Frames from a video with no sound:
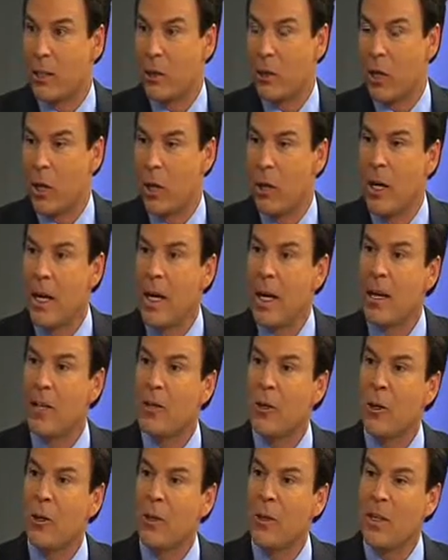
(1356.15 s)
their show.
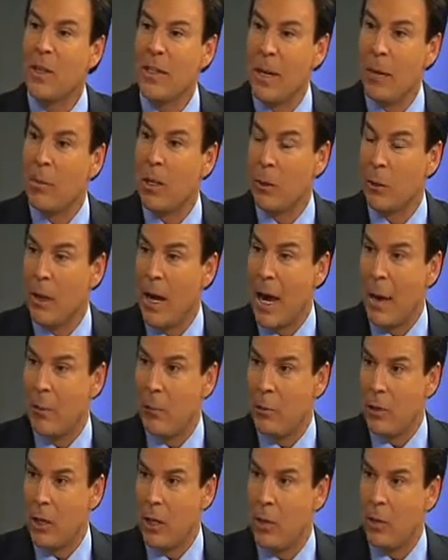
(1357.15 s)
So the same thing will happen
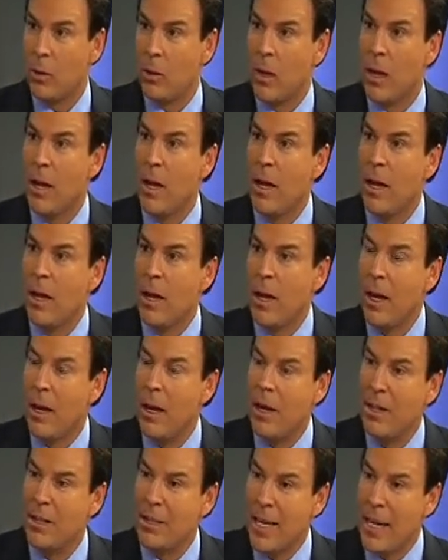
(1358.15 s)
with you.
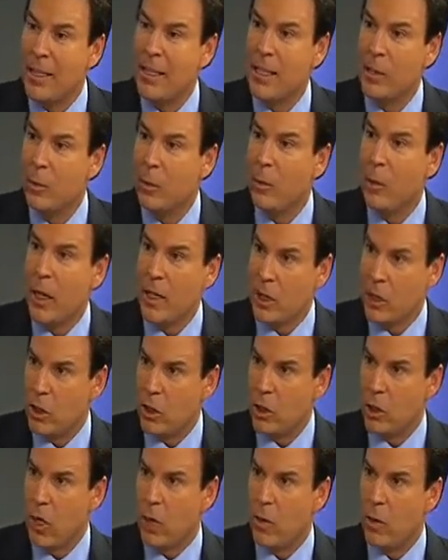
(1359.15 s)
Dentists will watch the
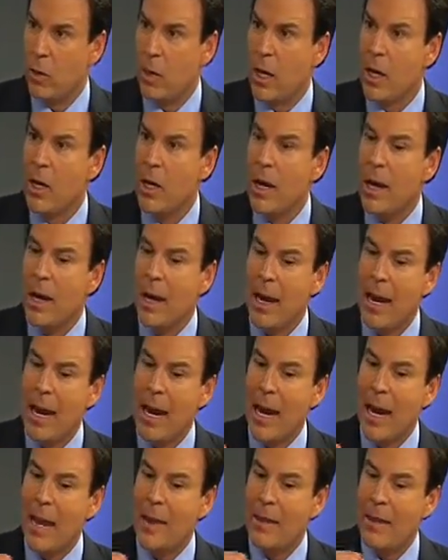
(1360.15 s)
show,
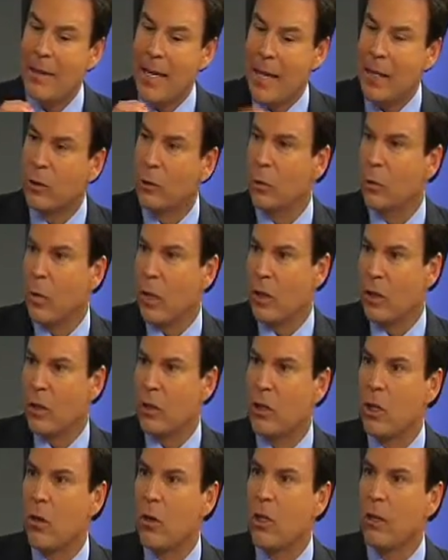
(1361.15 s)
and dentists will watch the
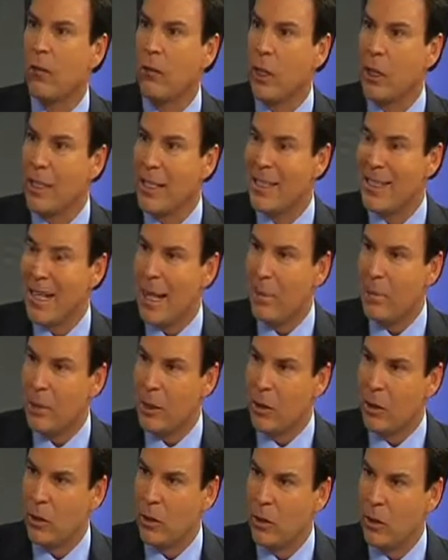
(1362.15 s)
show that are very
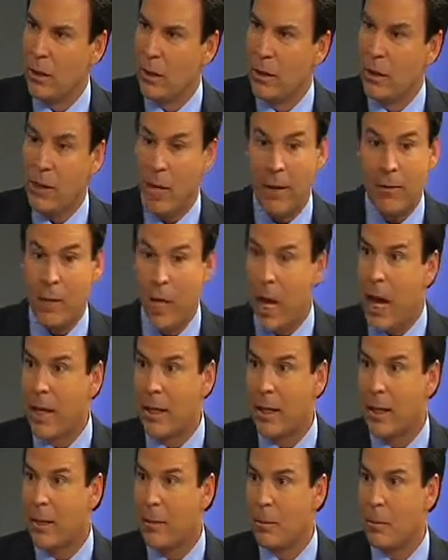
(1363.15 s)
skeptical because I've talked
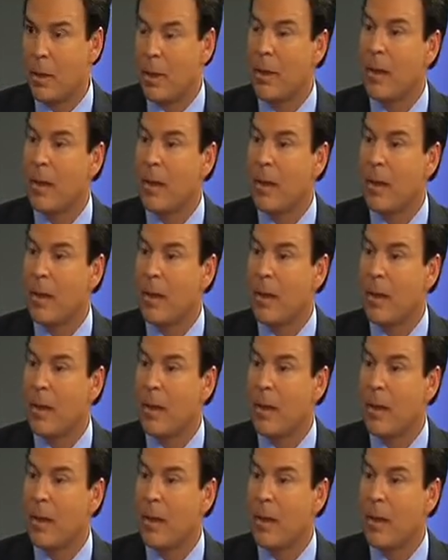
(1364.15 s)
to them